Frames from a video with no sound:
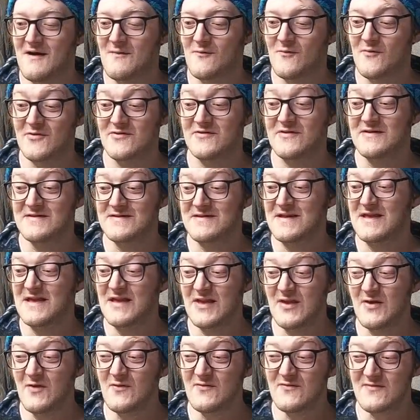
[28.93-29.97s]
which isn't a
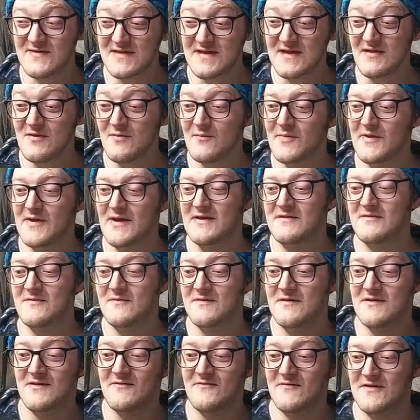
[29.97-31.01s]
huge deal, but I do
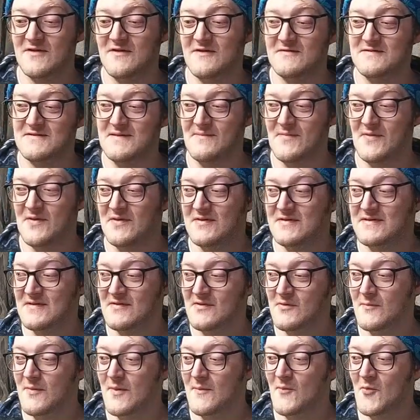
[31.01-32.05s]
need to figure out something that's a
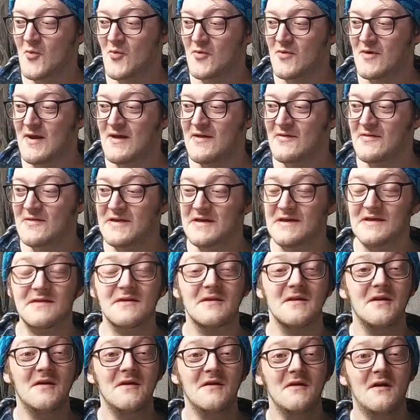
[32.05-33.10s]
little bit more elegant,
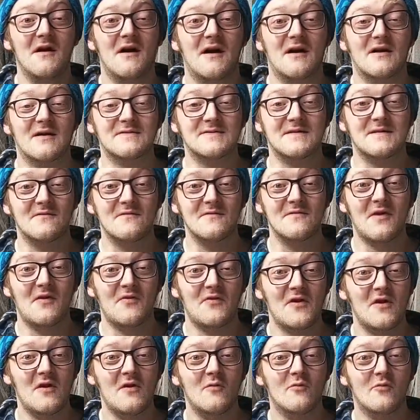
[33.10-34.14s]
considering
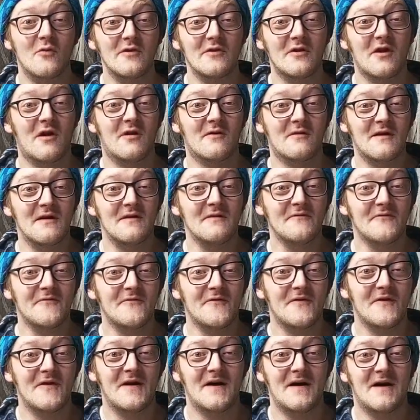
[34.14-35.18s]
that they all run
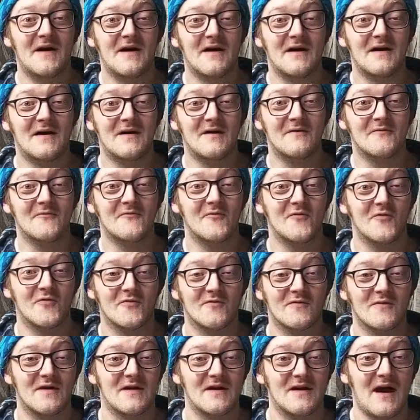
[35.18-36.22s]
RF
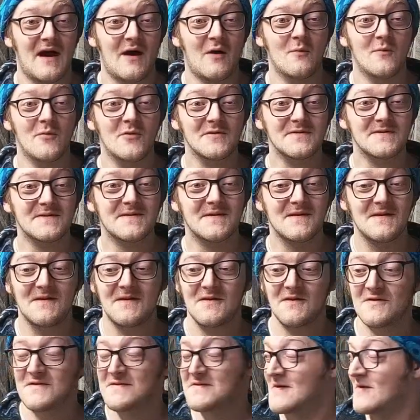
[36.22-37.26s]
for outputs.
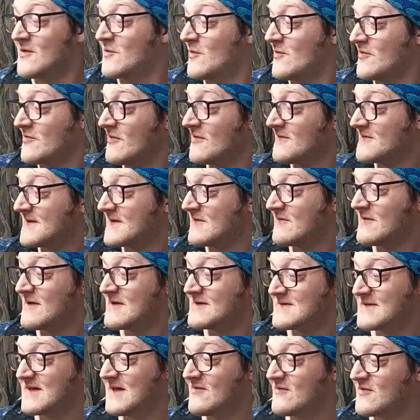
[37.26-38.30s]
So when they're all
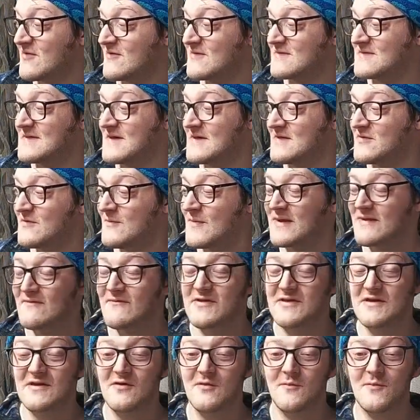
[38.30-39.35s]
synchronized together here, it's not too big of
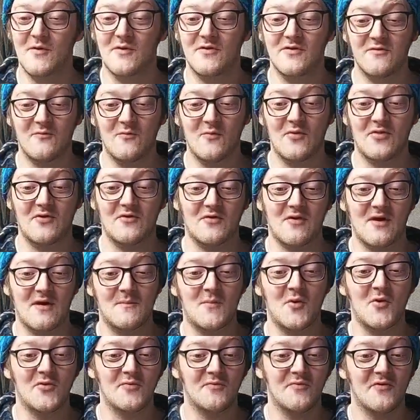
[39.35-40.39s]
a deal, but when they're
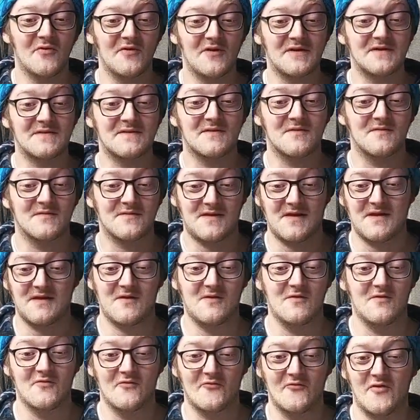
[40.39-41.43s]
on multiple things, so it's got to
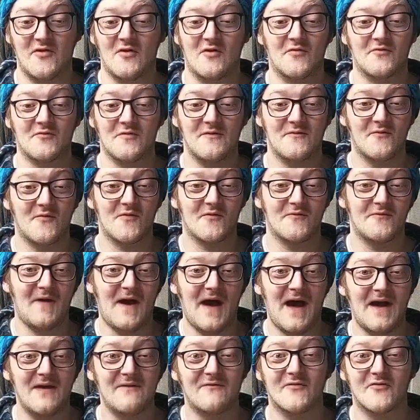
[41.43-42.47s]
go, 3, 4,
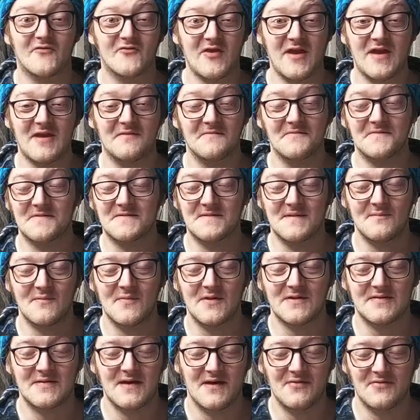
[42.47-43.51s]
5 for channels or something
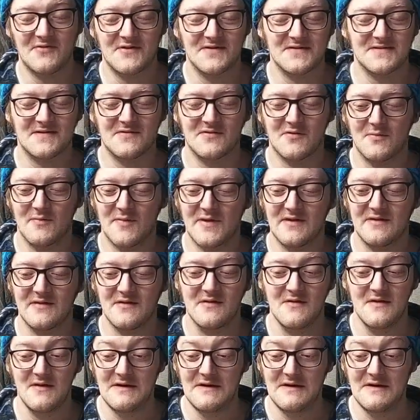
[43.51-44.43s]
like that, then it's a little bit